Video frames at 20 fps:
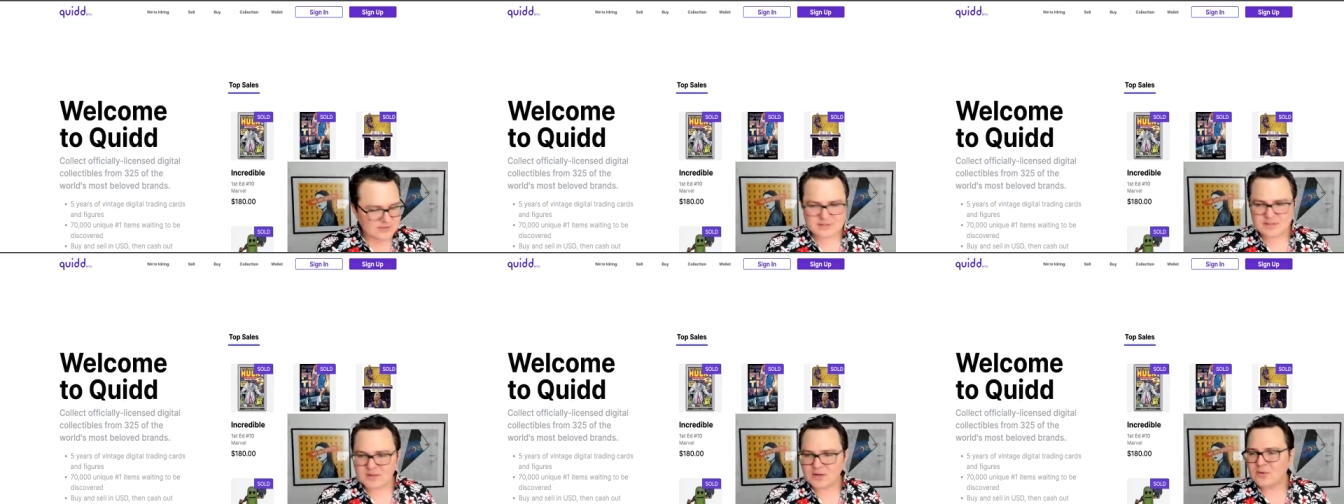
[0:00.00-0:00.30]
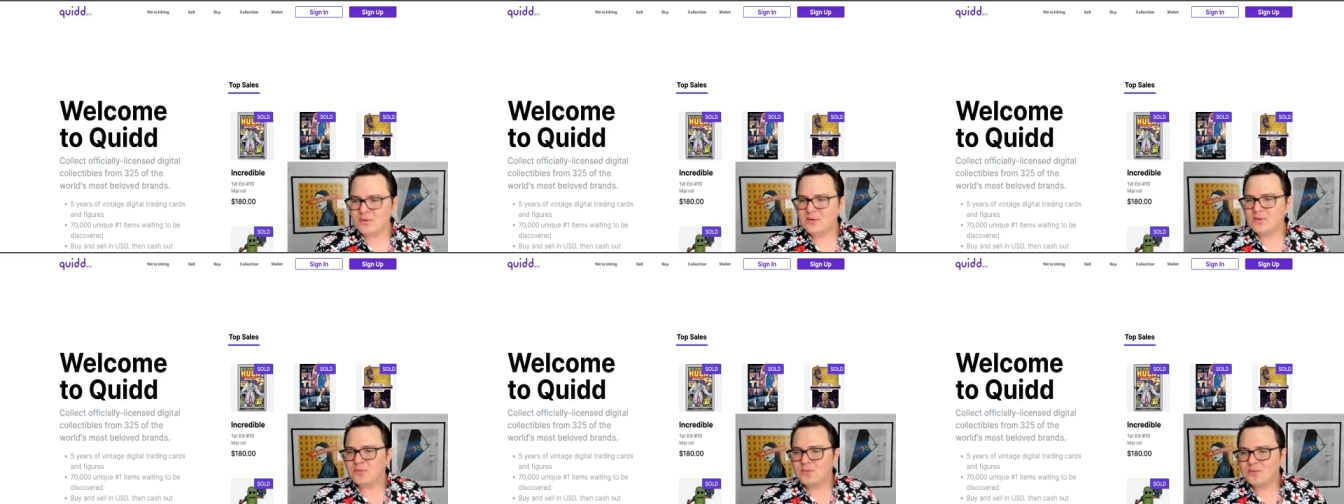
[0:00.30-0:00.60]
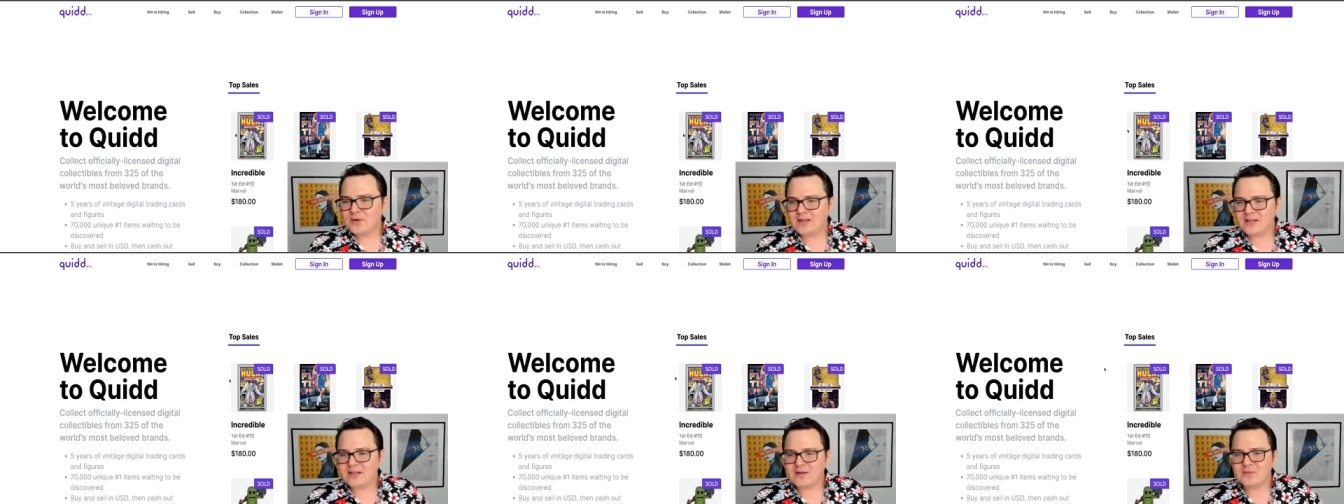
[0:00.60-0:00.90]
So
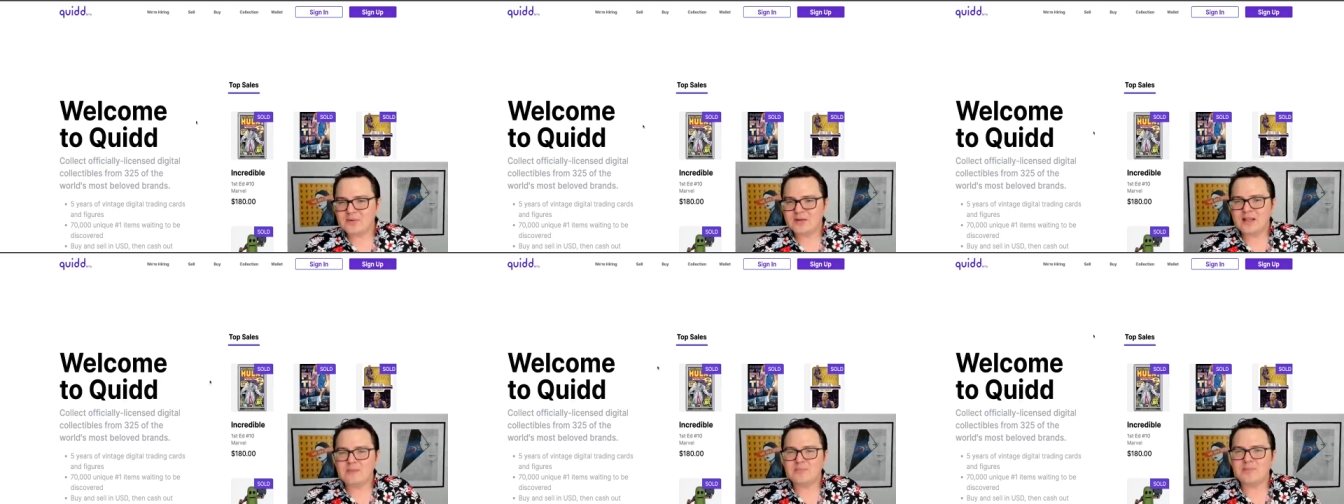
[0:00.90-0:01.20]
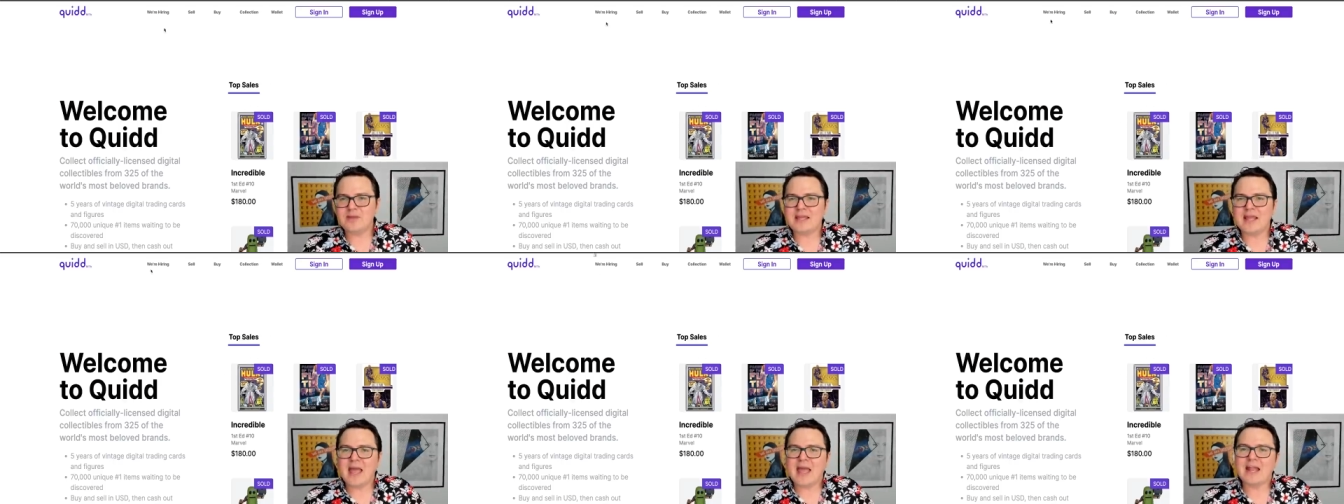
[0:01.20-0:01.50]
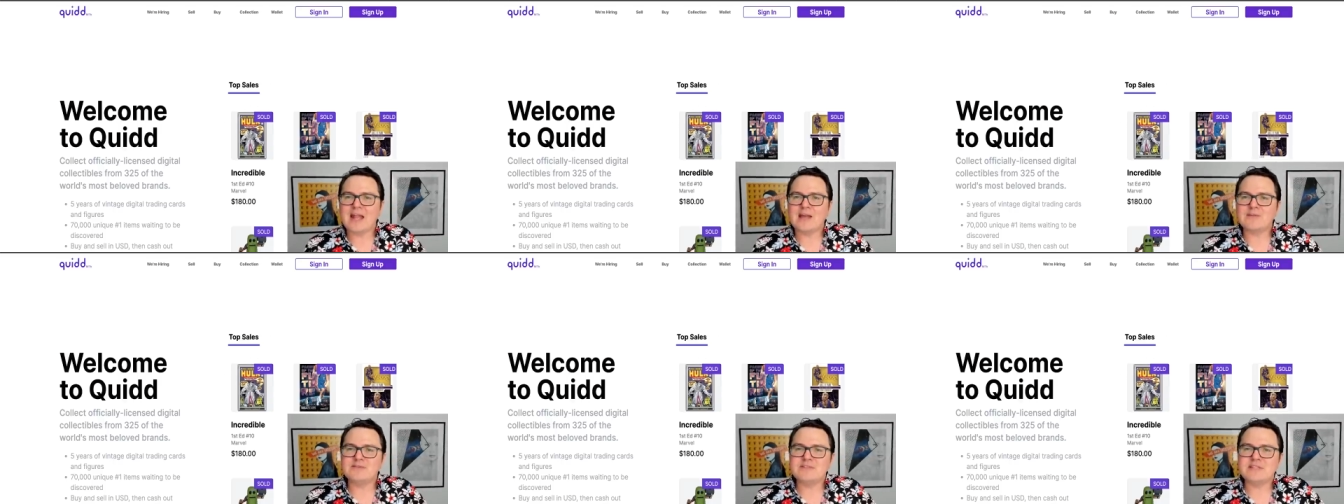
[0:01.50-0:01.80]
really, really big
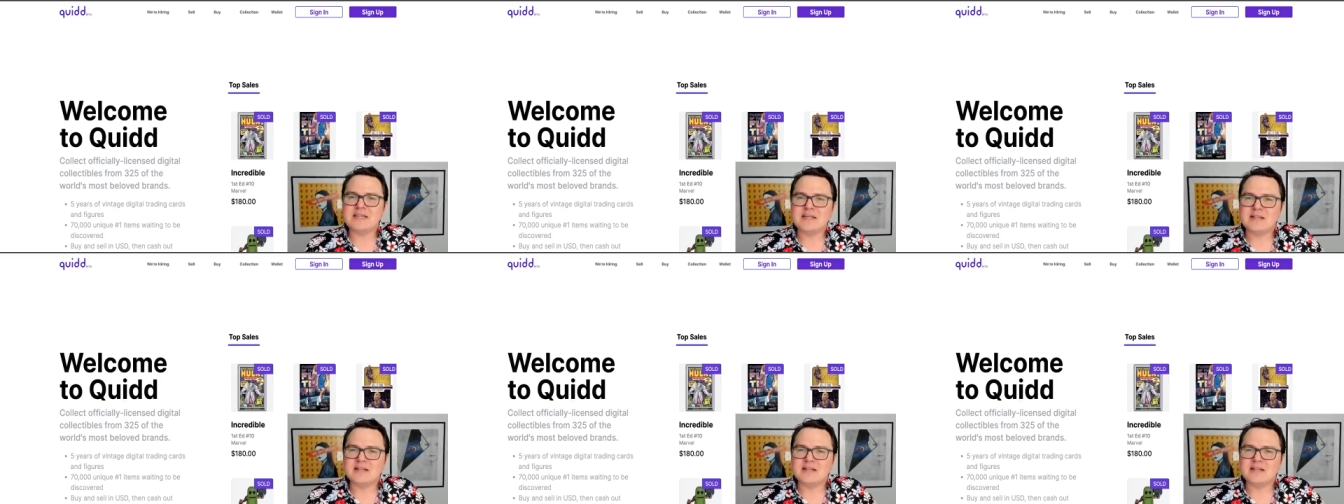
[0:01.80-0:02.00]
NFT